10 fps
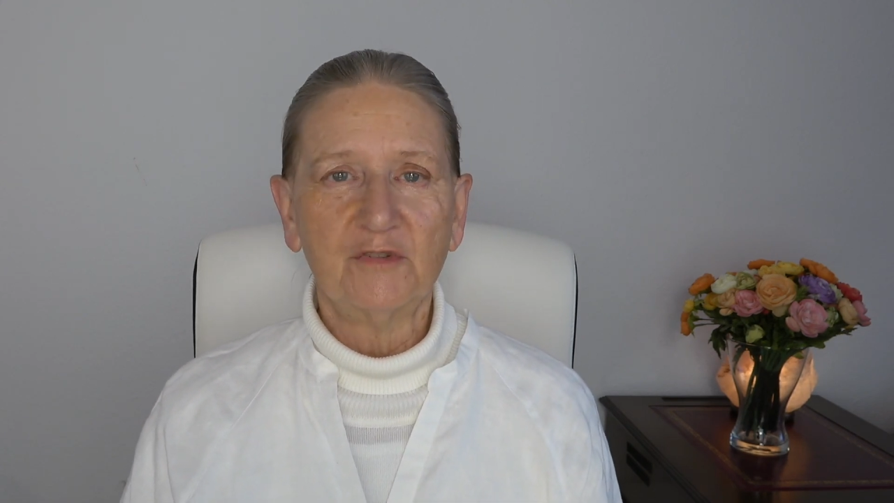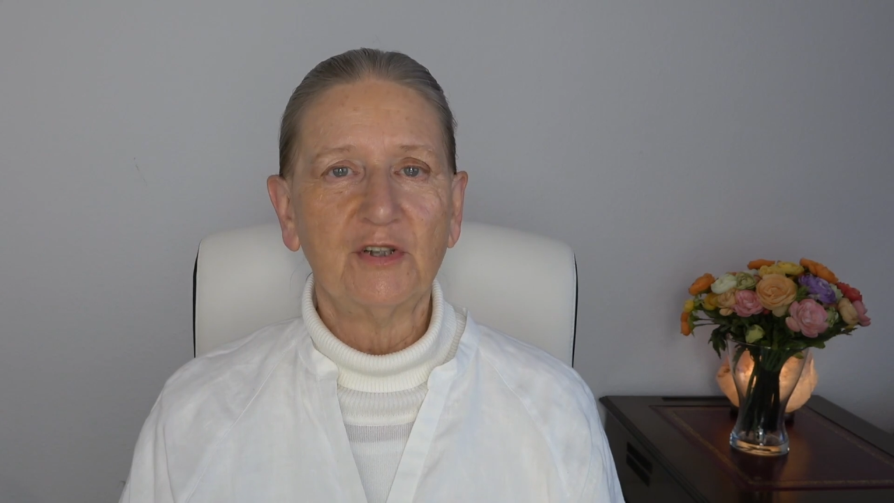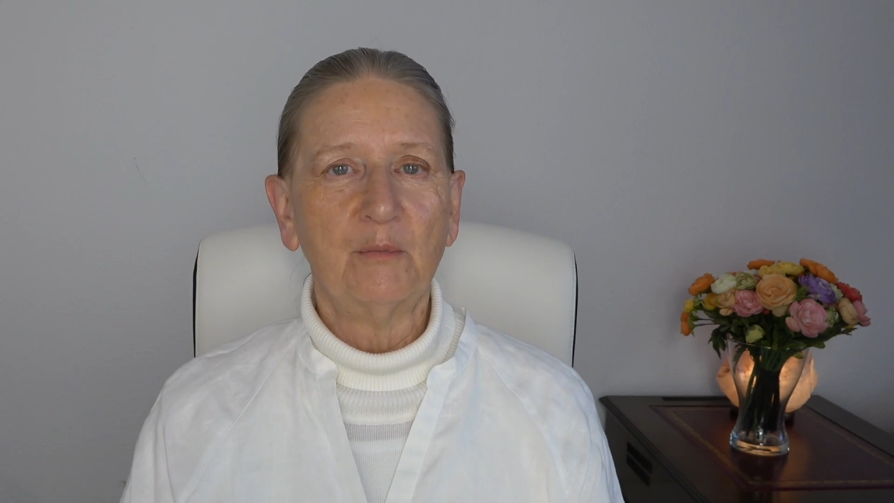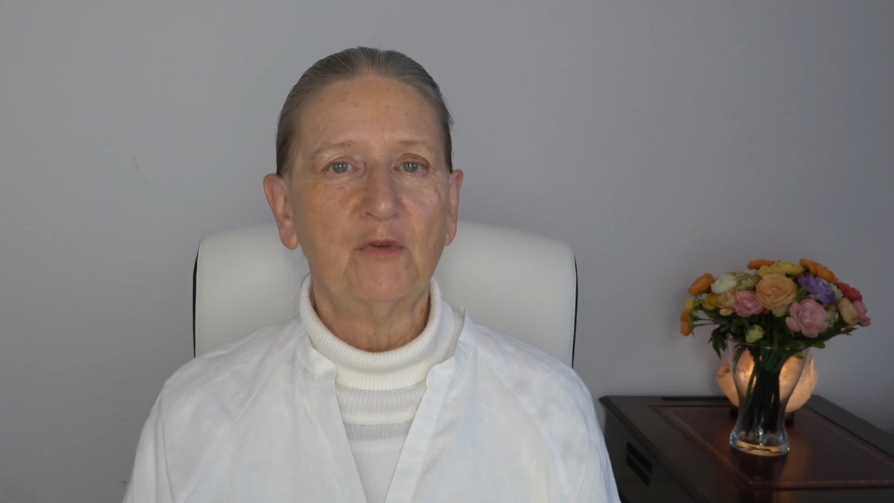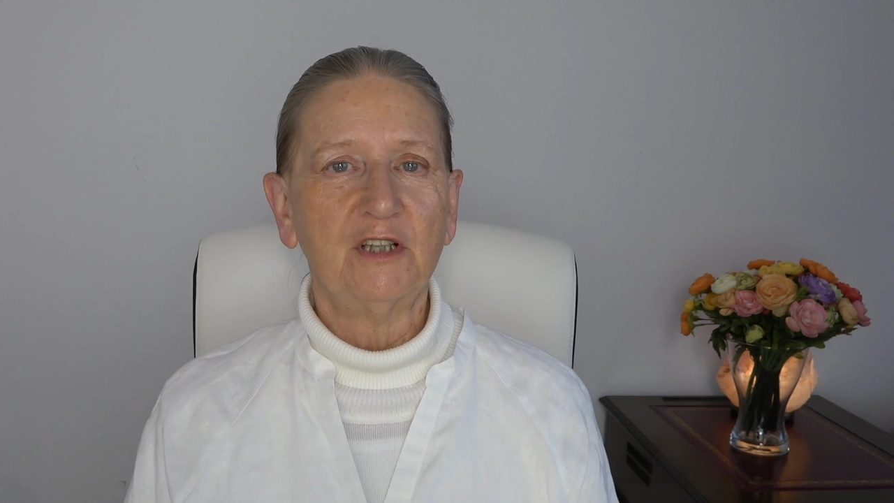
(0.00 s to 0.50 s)

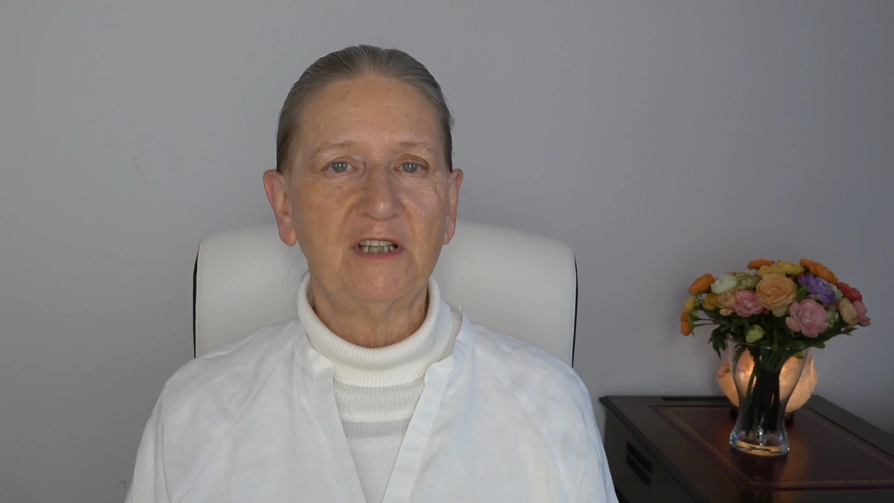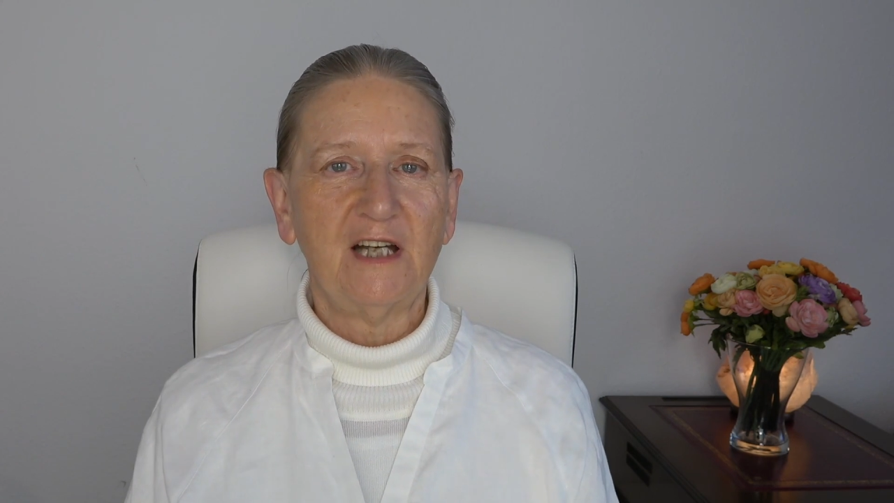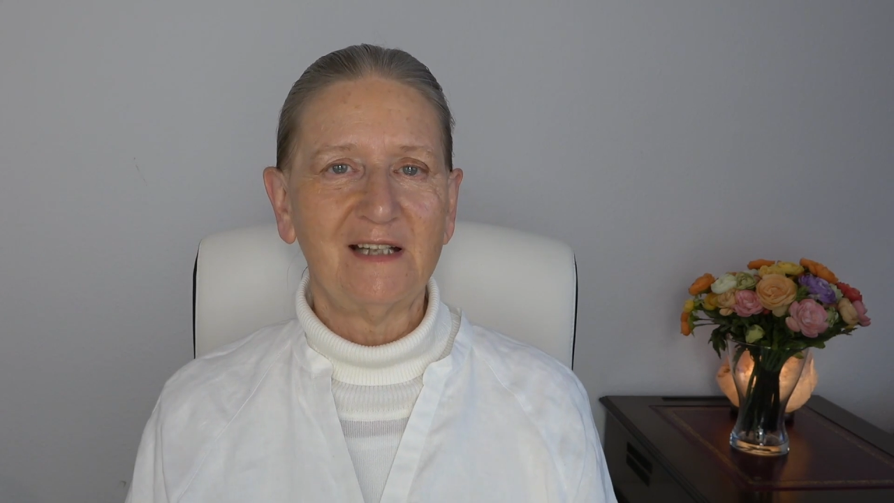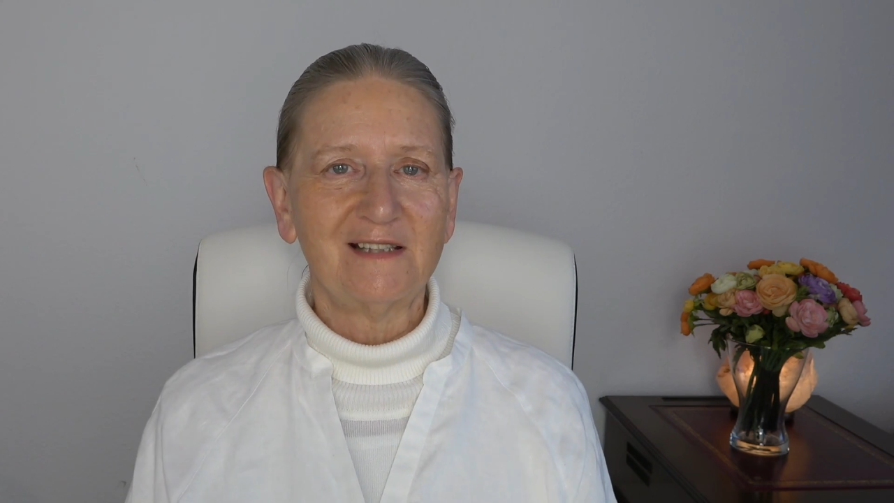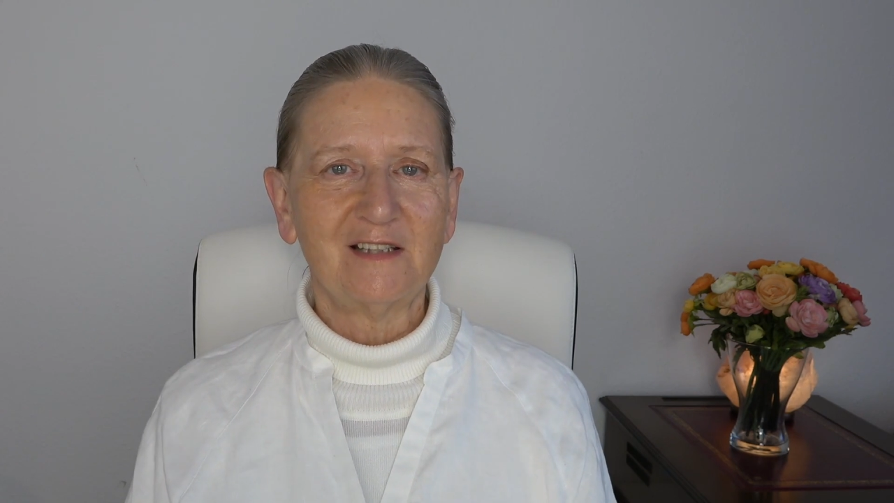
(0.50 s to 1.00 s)
someone
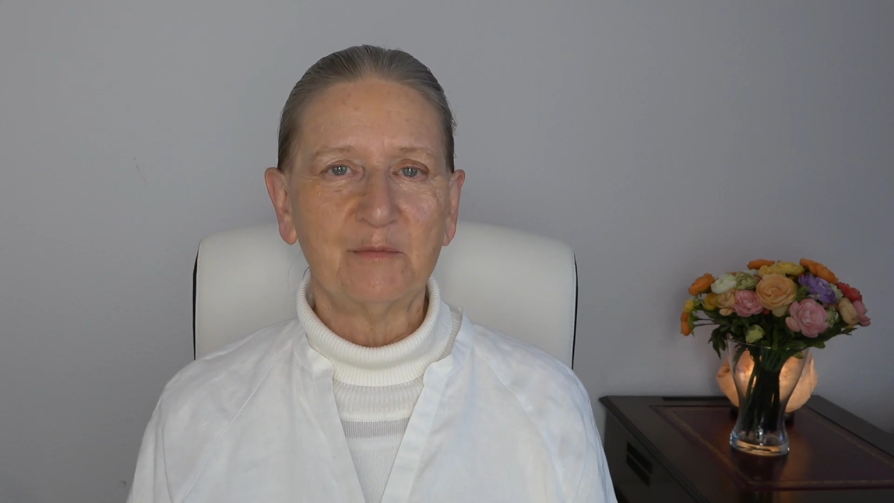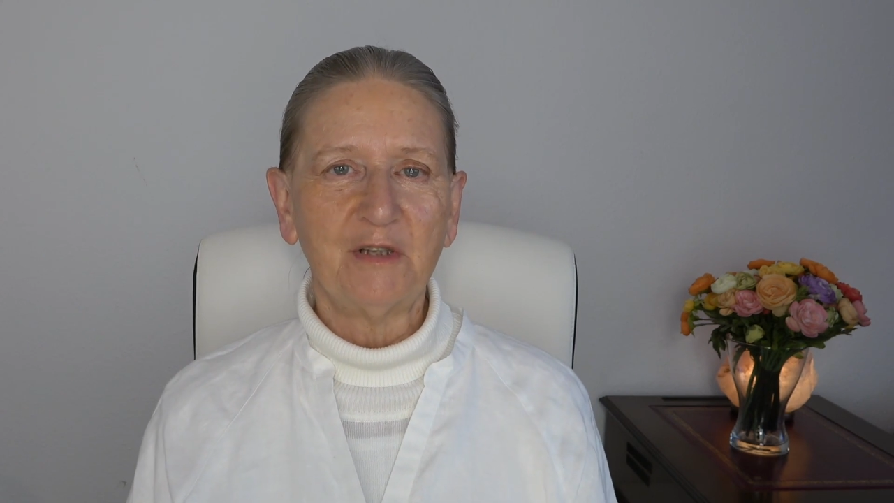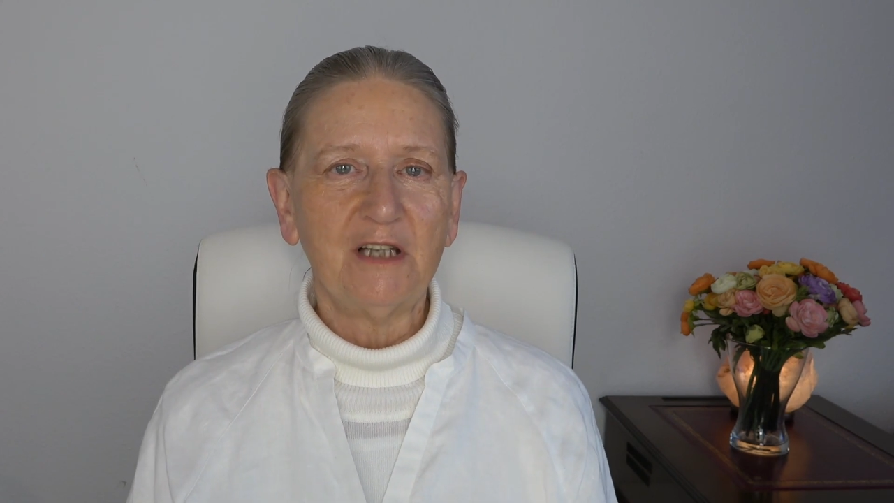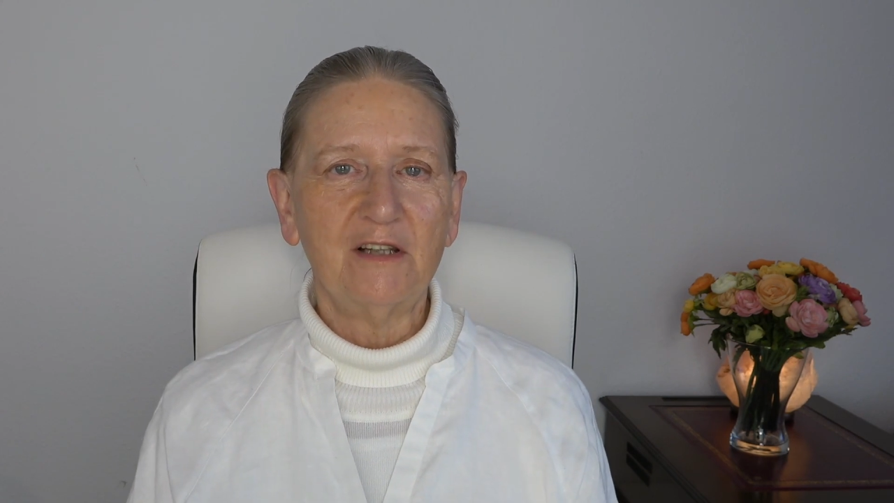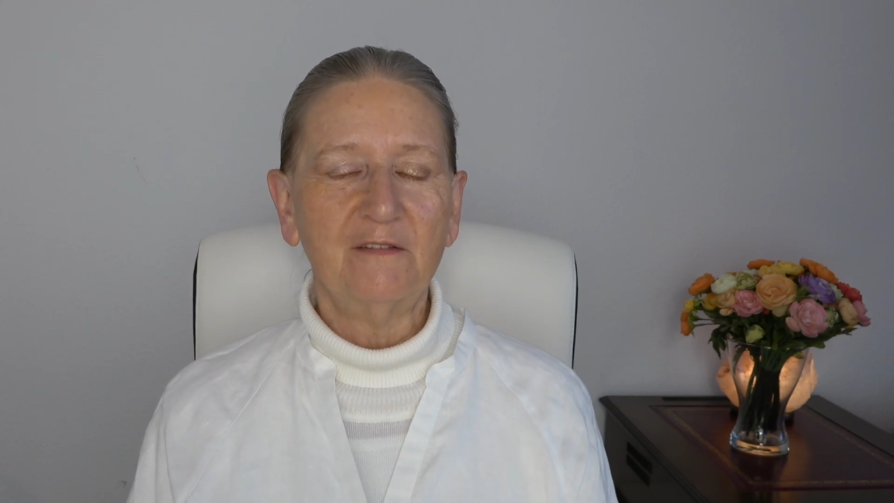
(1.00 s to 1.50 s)
has to
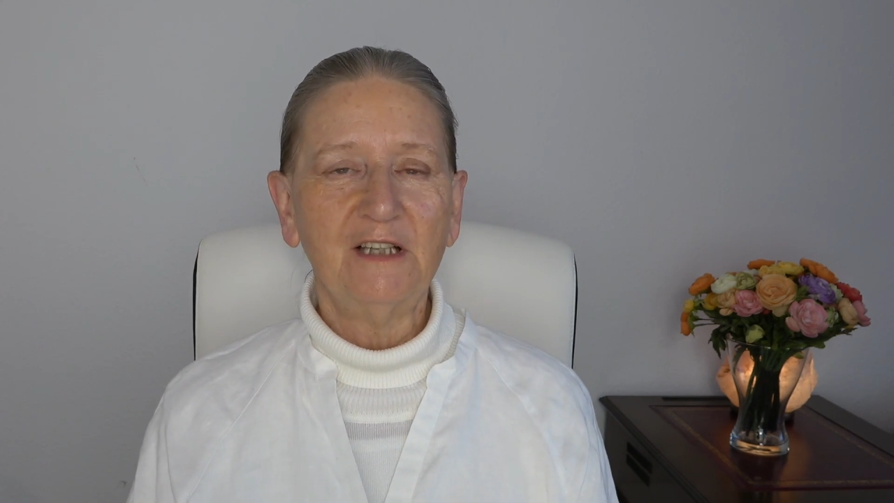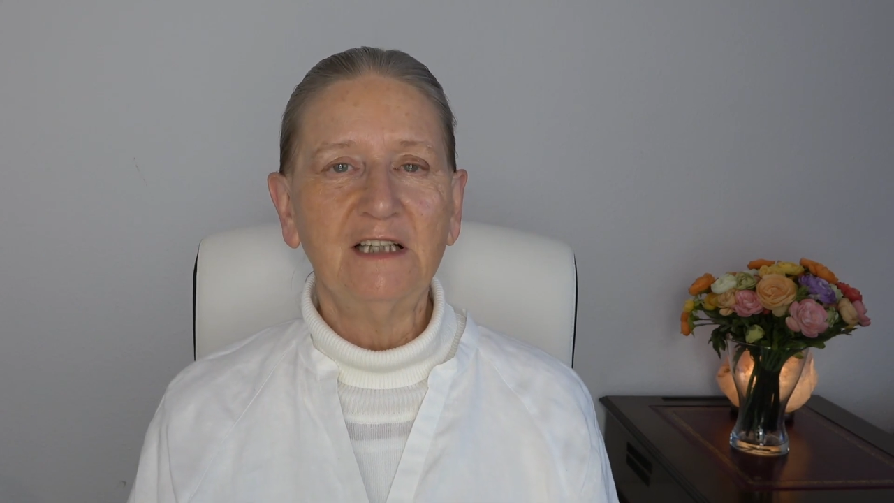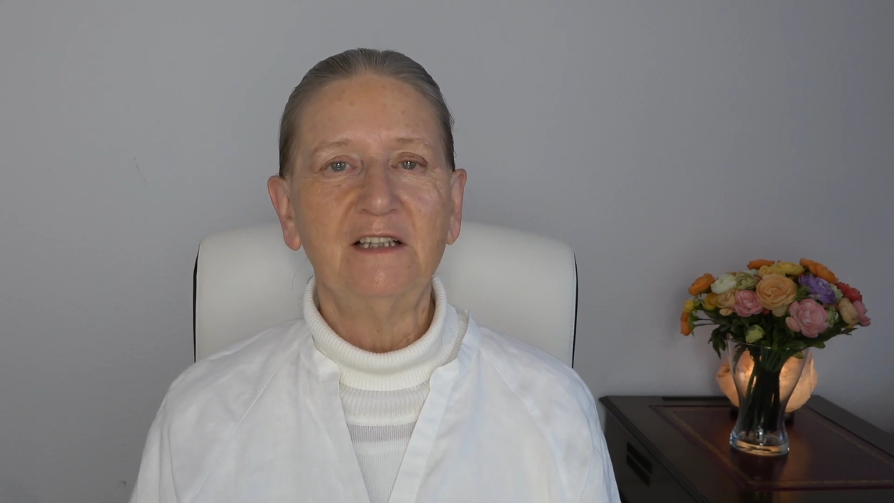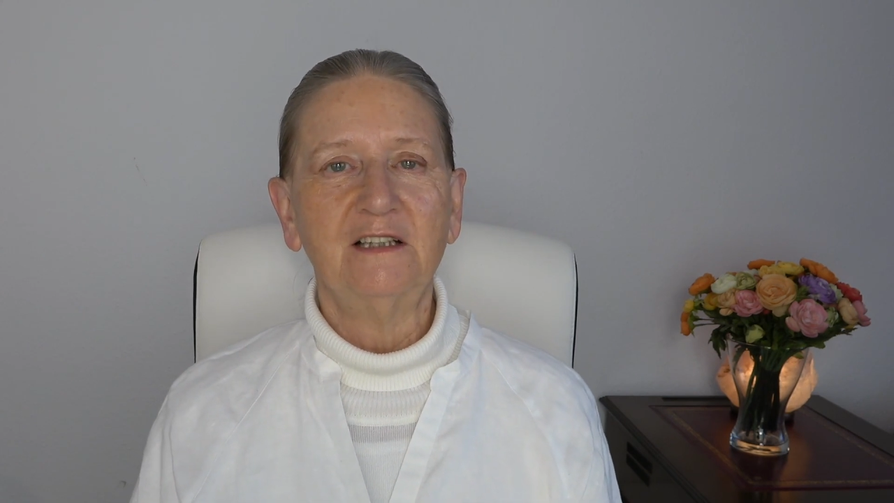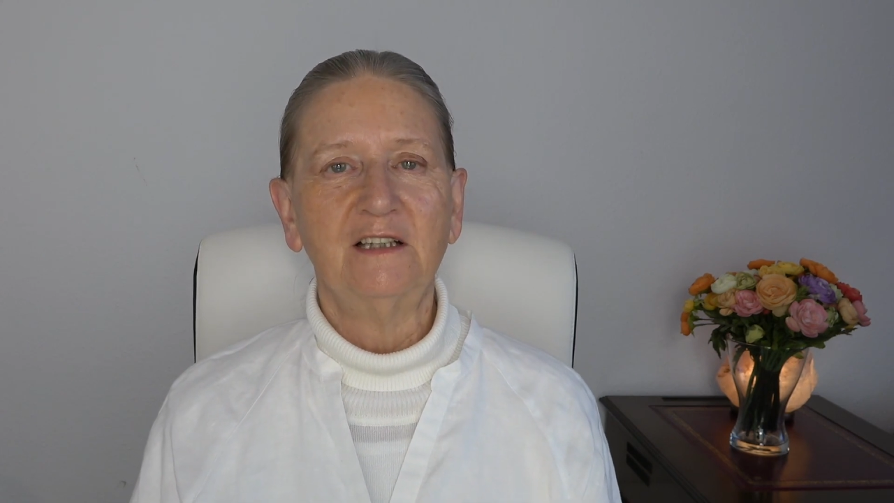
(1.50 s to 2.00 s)
be the
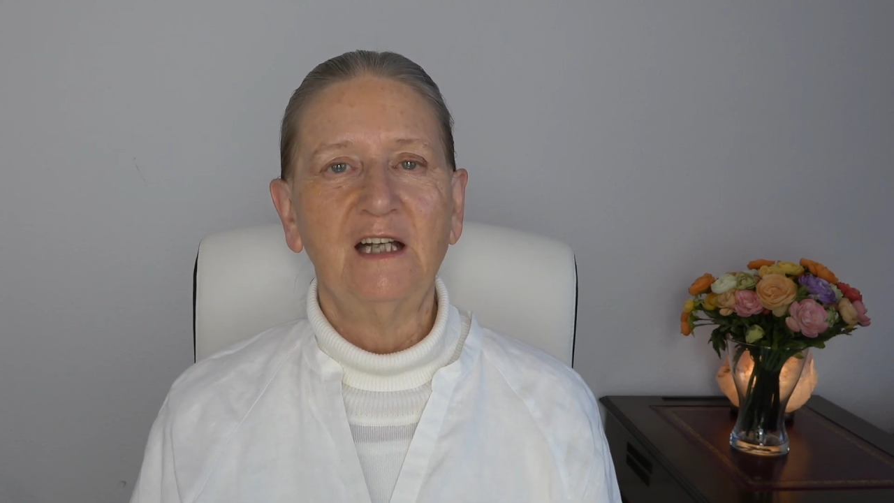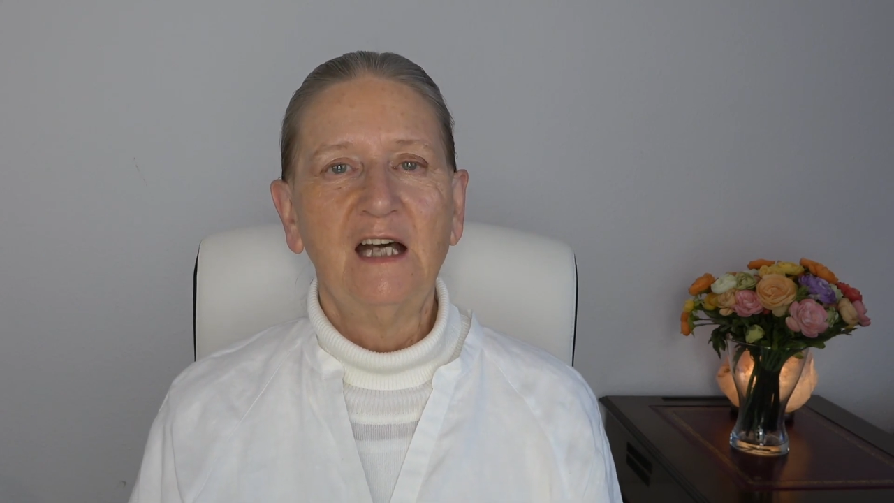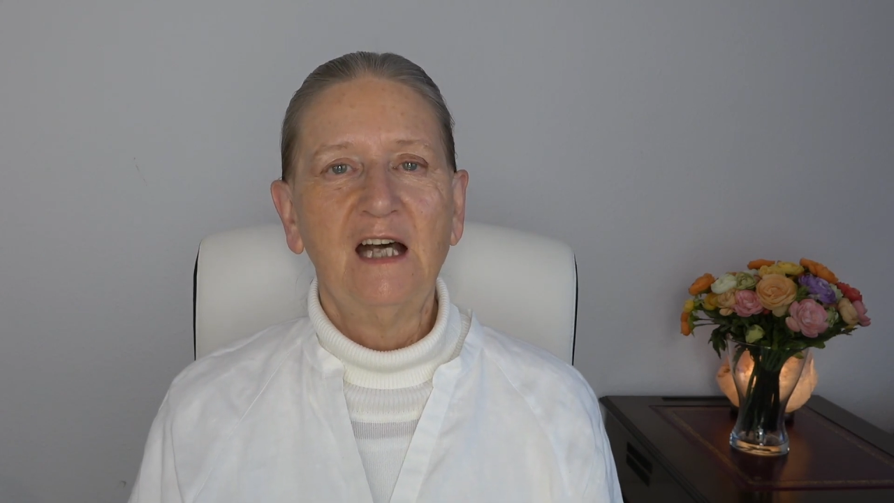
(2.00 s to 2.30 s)
villain.